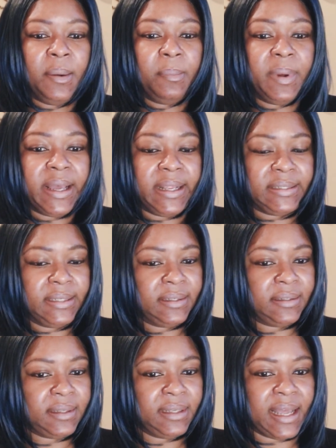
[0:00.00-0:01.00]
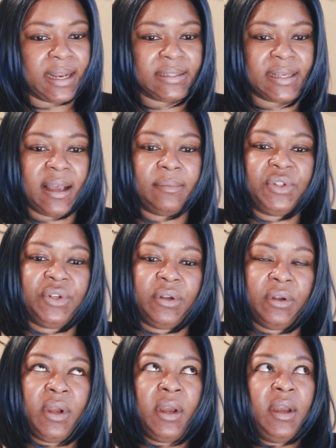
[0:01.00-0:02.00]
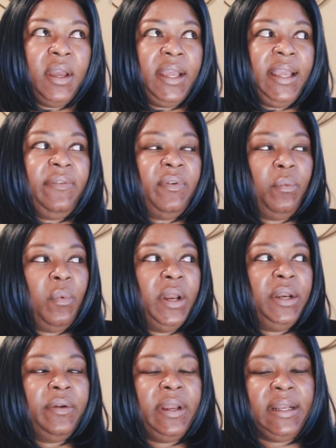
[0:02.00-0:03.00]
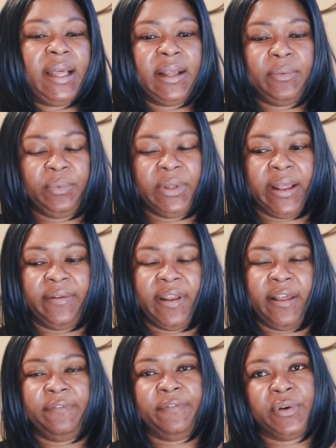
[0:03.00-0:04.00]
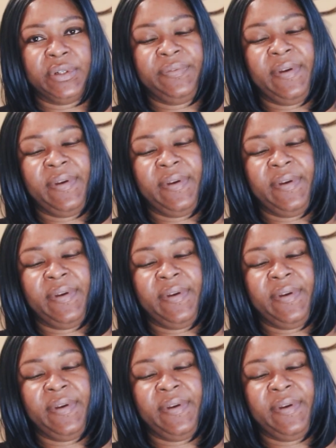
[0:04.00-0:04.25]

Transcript: But a lot of times you're even wondering, like, that that first